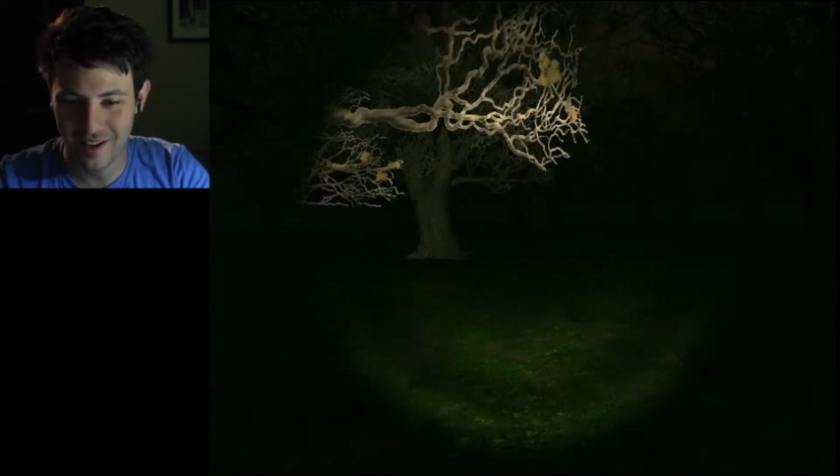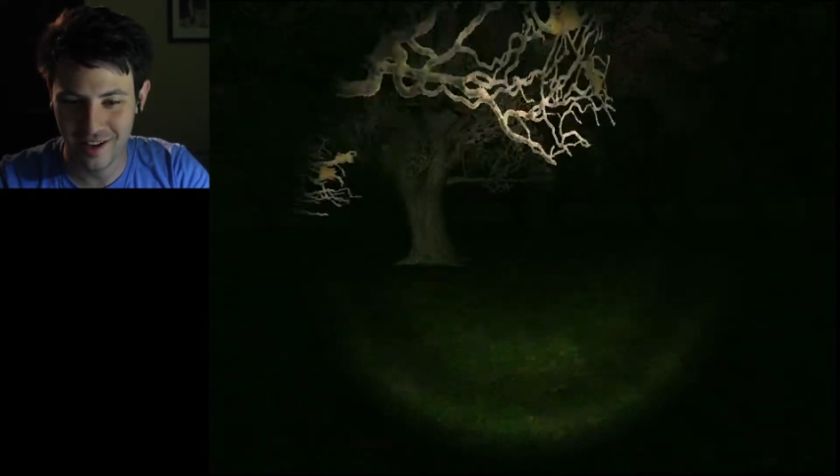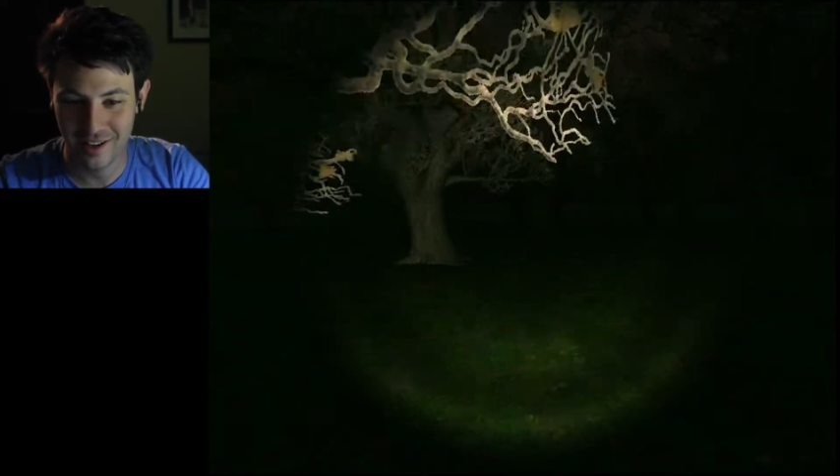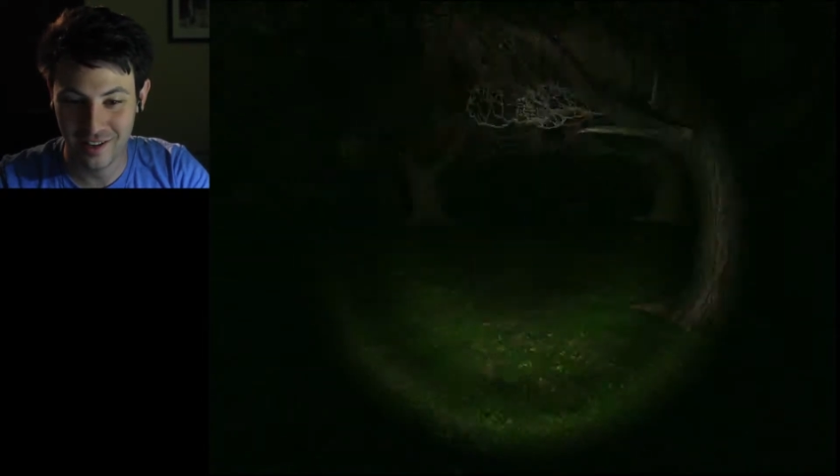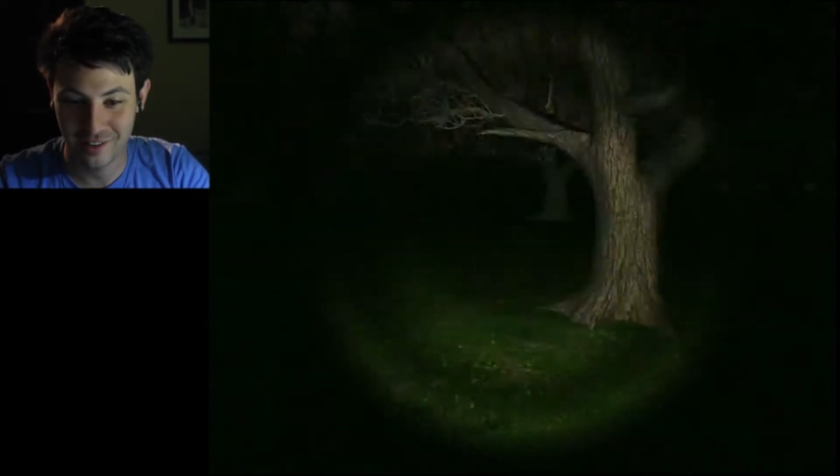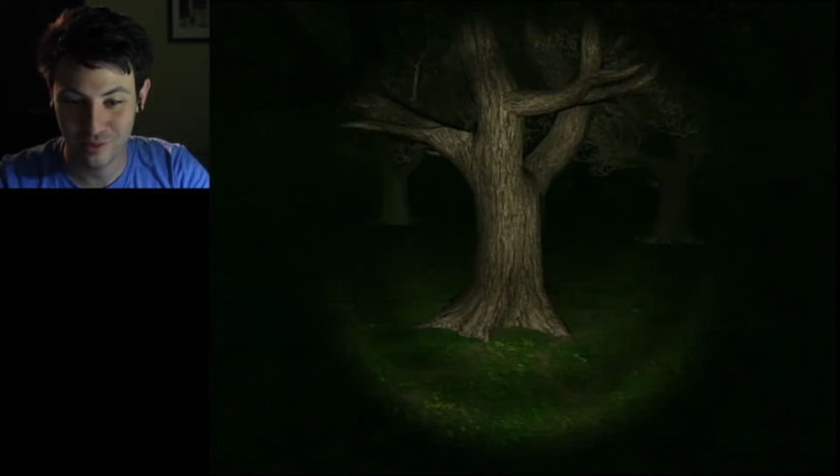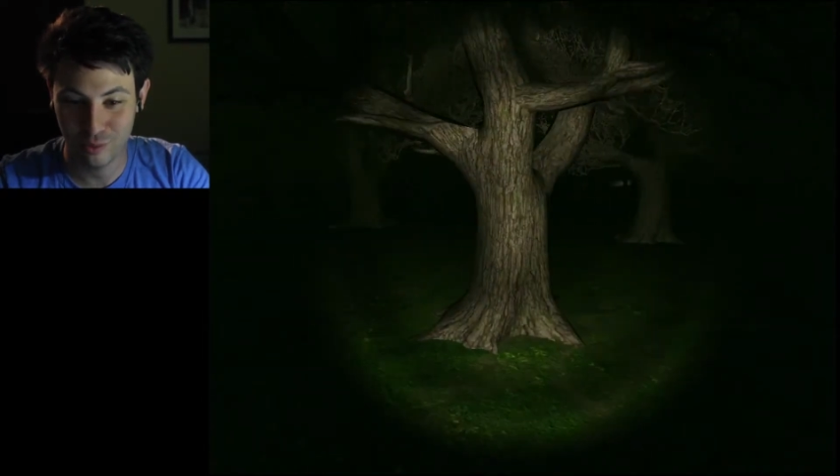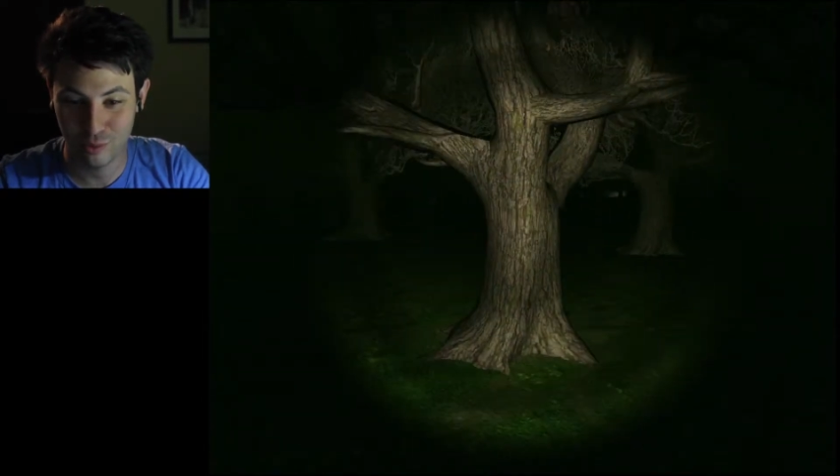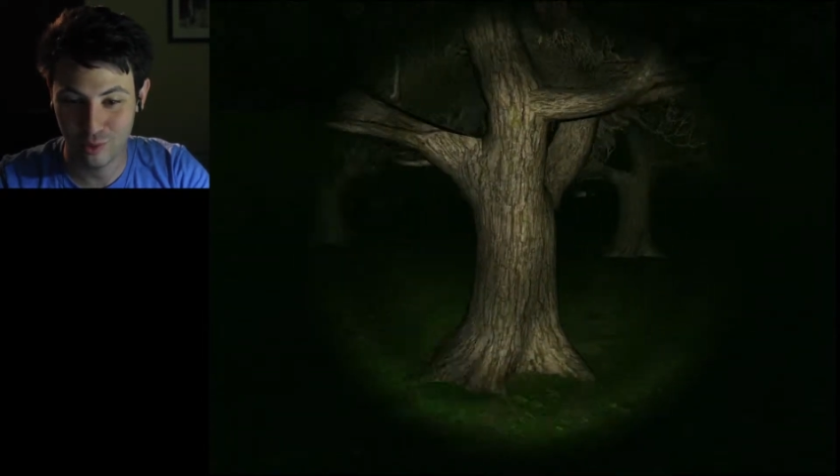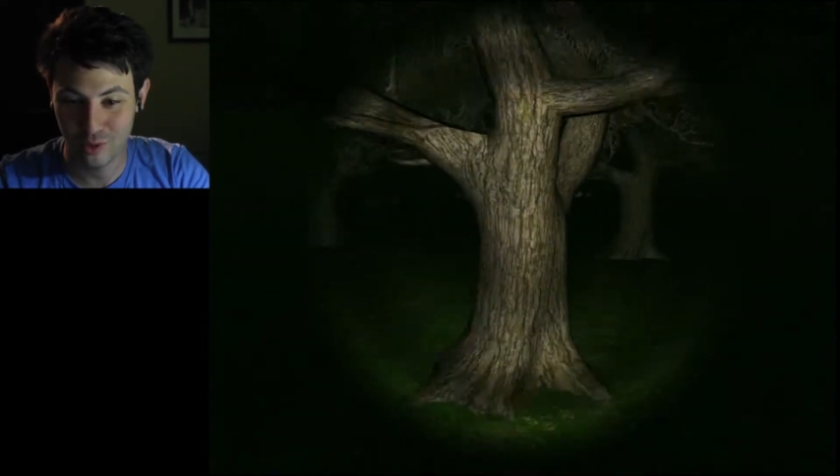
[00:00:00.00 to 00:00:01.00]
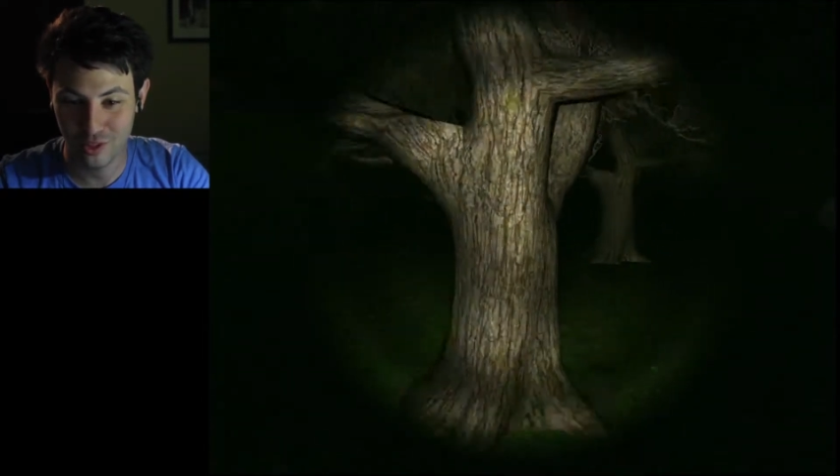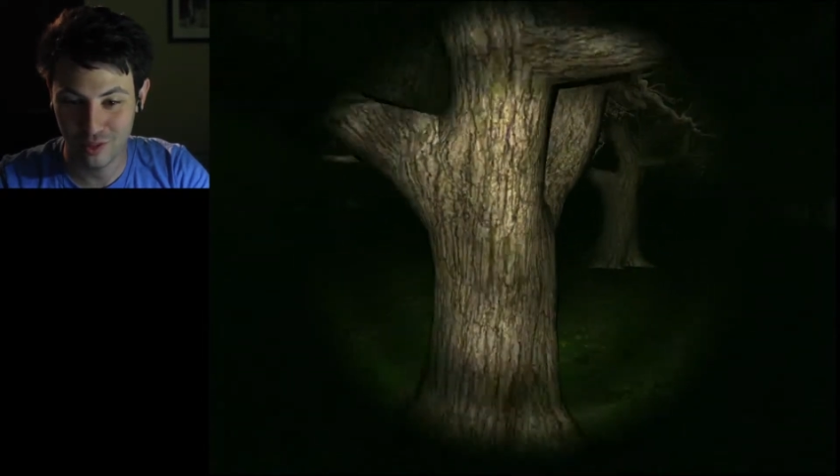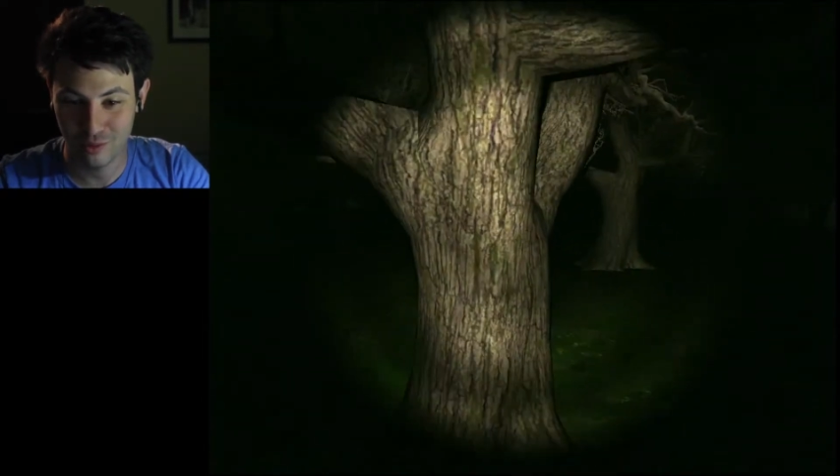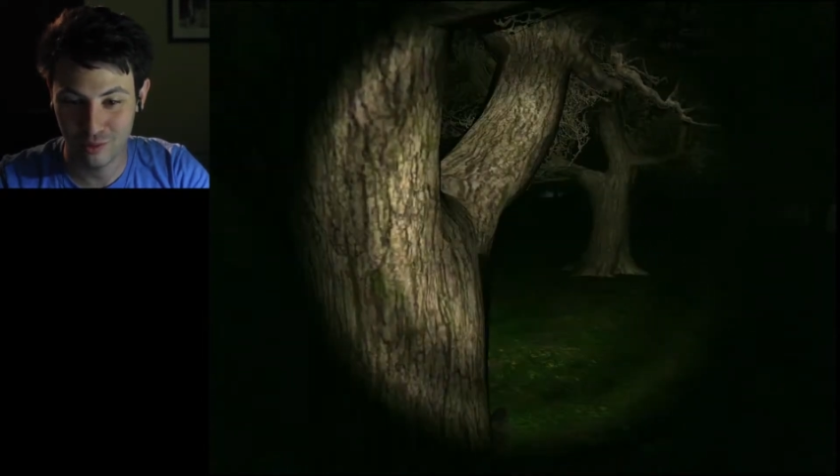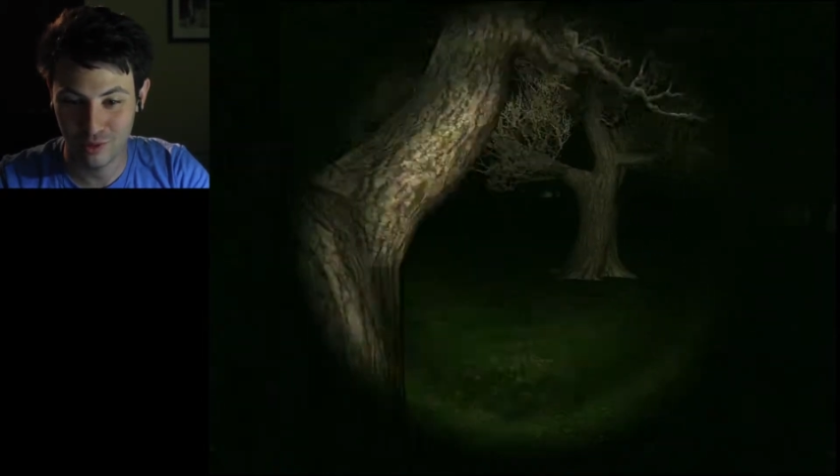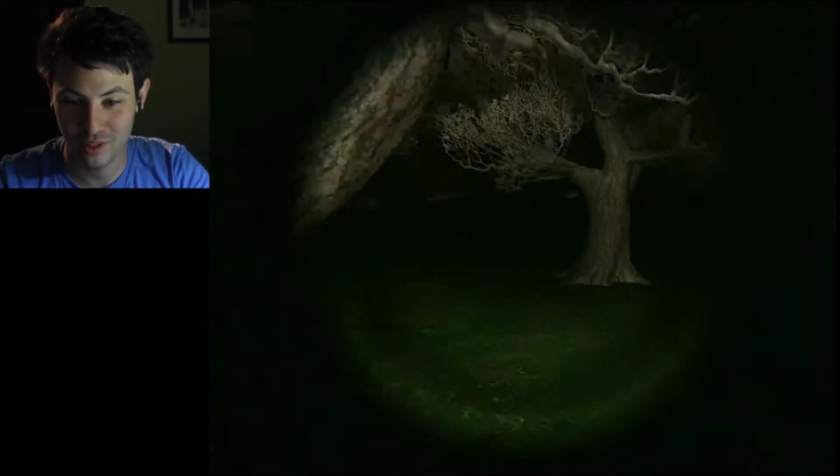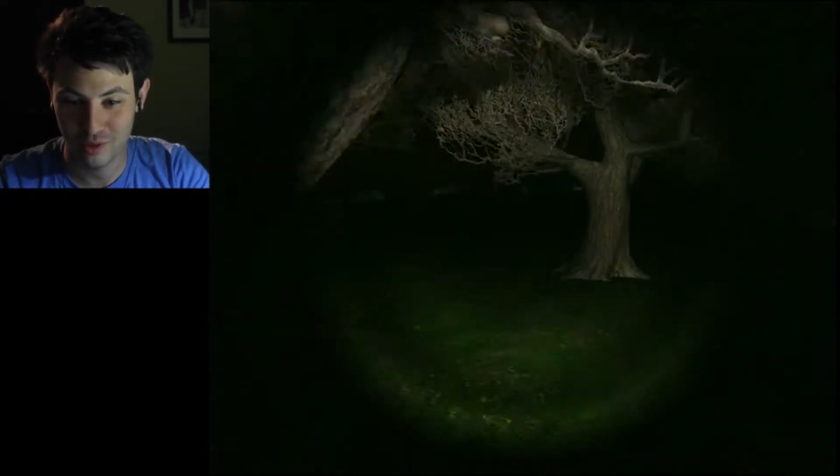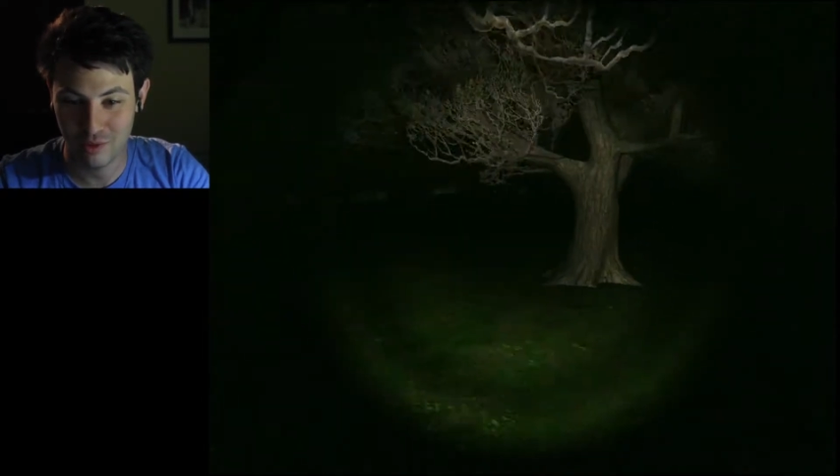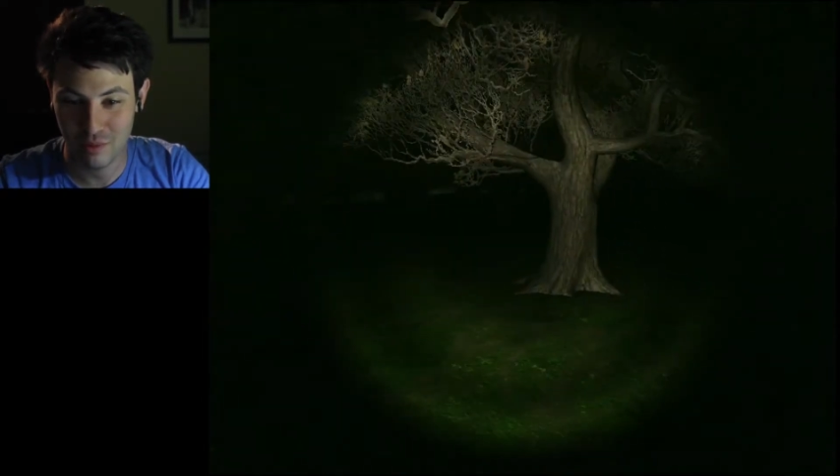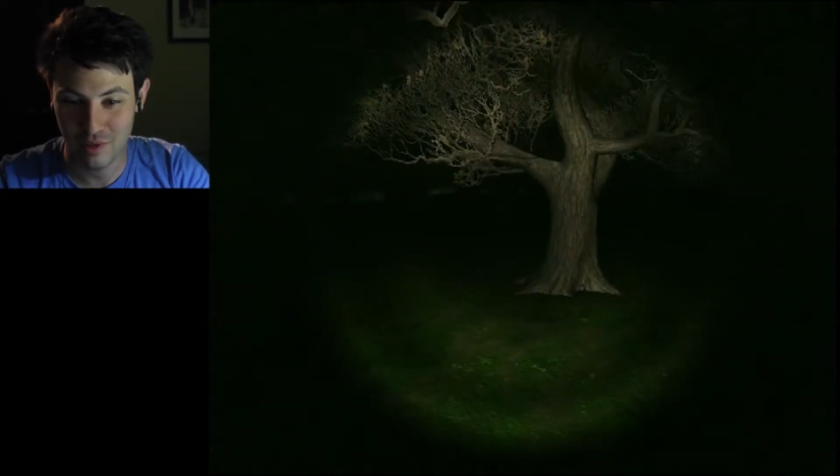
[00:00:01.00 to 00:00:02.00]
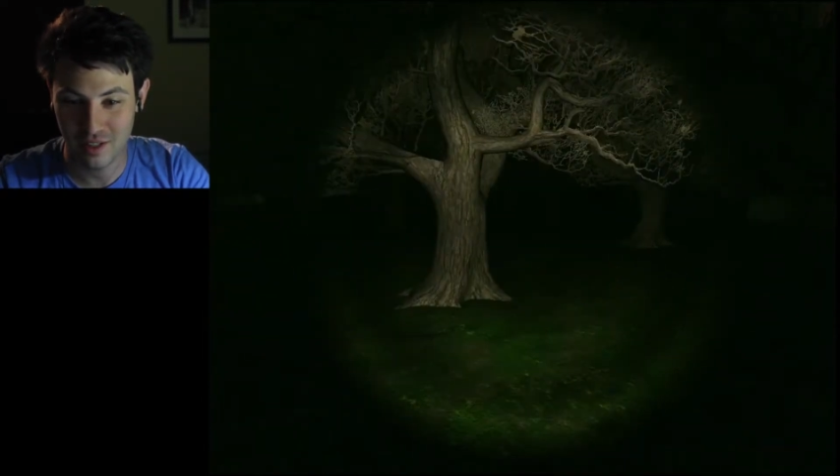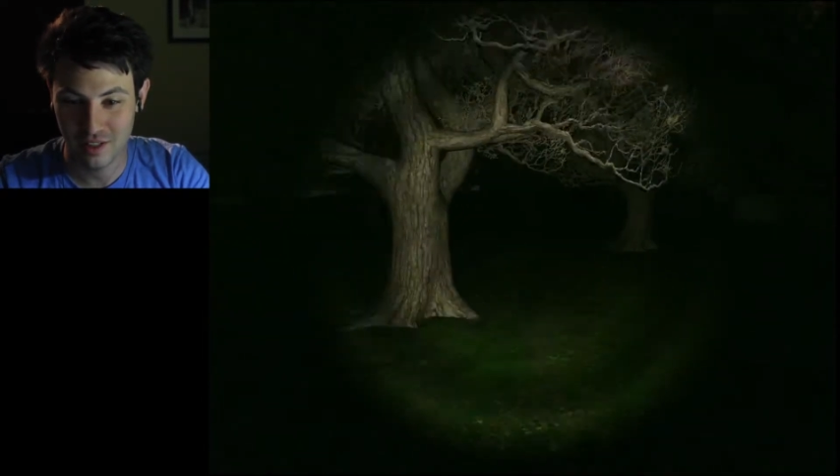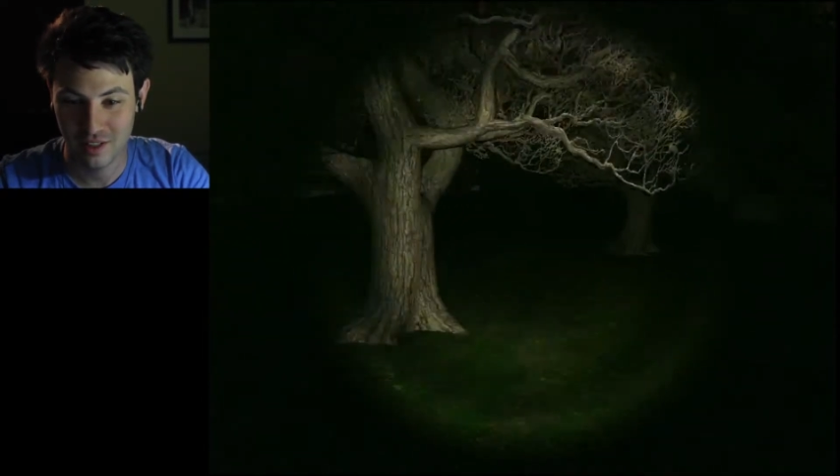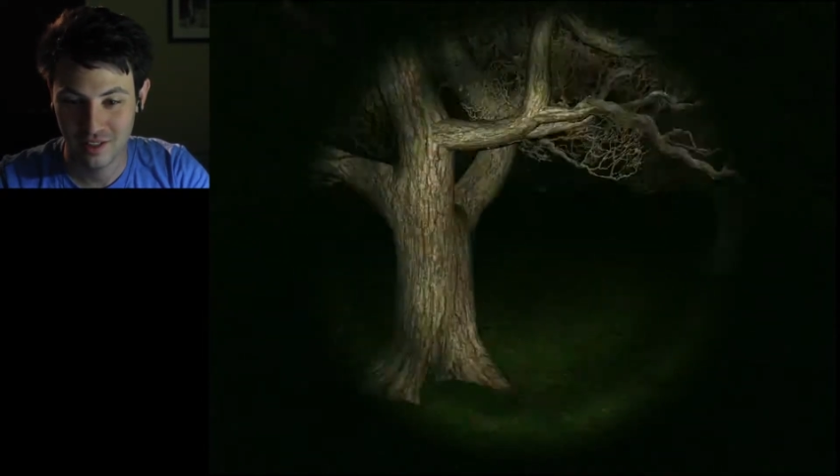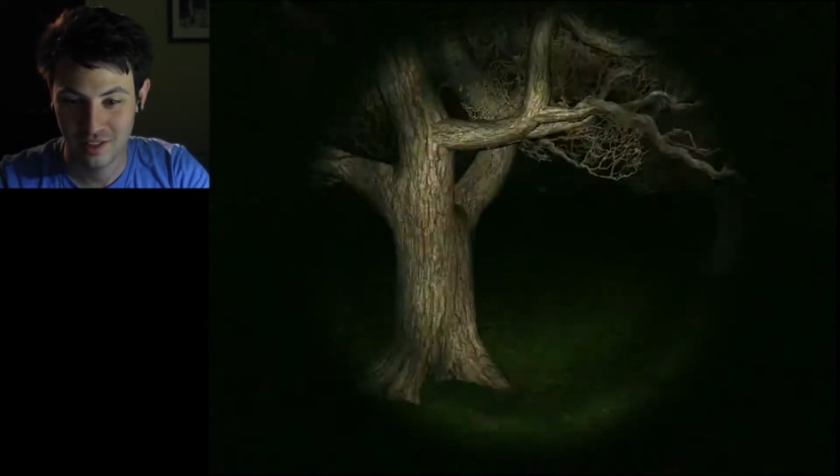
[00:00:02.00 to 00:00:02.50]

and that's really, really creepy.